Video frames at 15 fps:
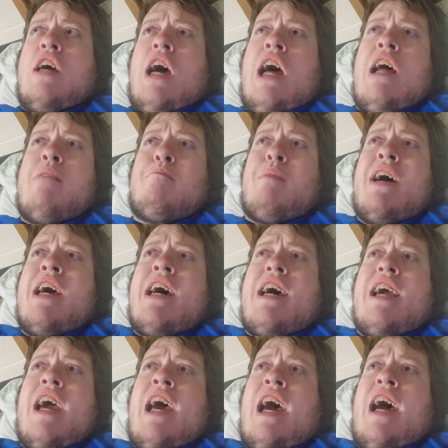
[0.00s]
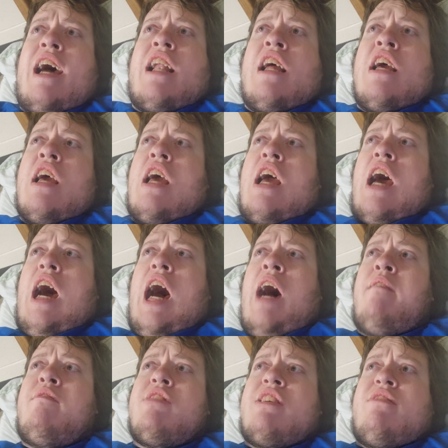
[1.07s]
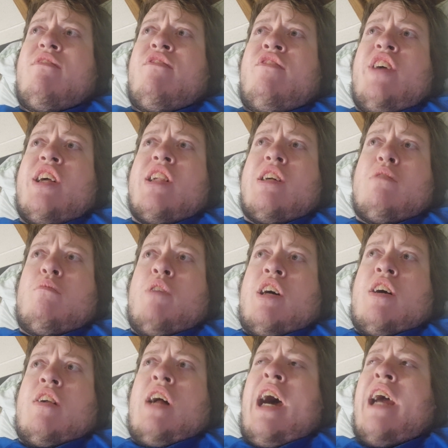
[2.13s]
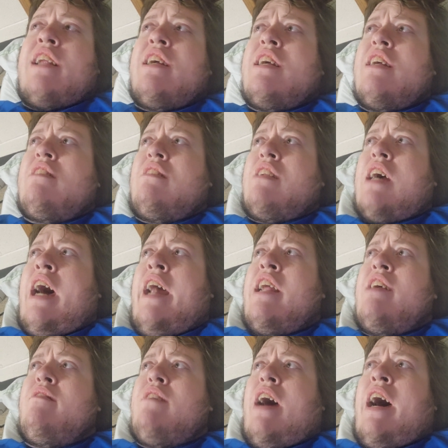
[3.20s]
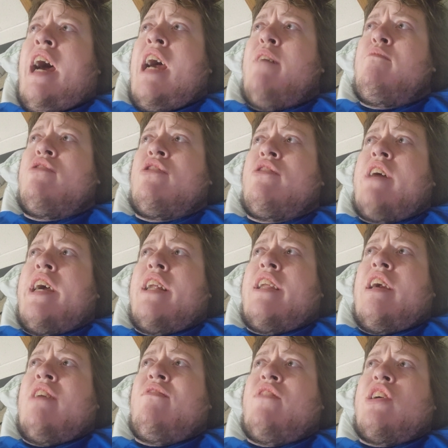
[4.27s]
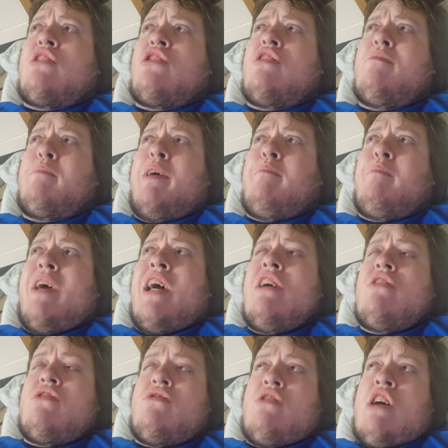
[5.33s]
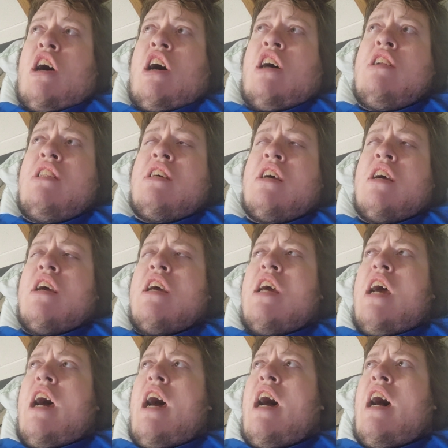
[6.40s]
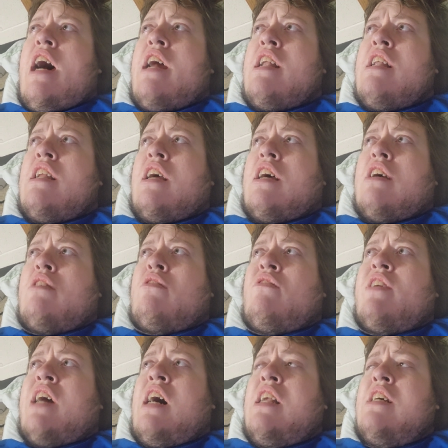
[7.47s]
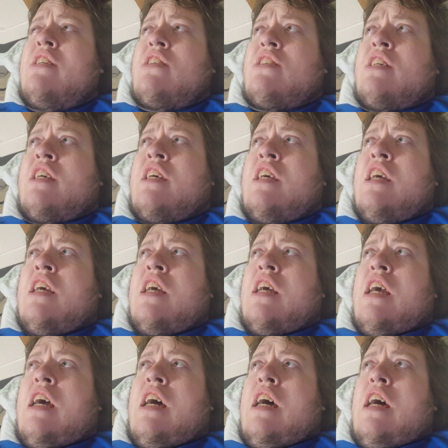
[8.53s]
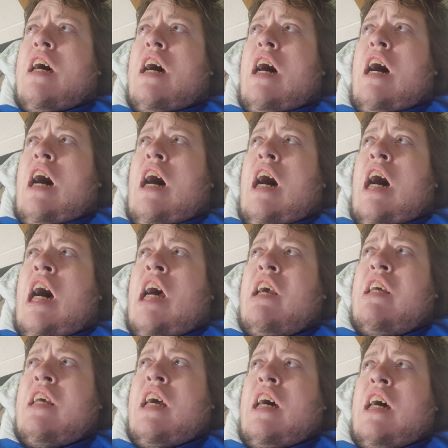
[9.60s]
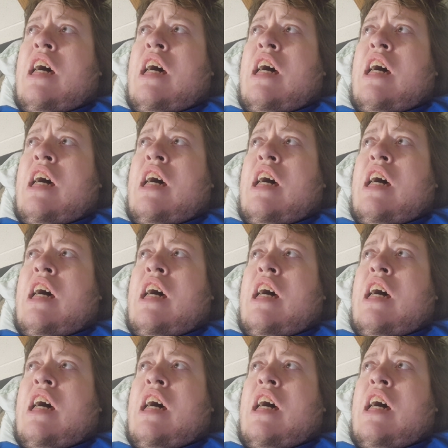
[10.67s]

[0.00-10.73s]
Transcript: And may I add, I wasn't feeling well. I didn't, I didn't, I have no idea if I took my meds or not. And quite honestly, I,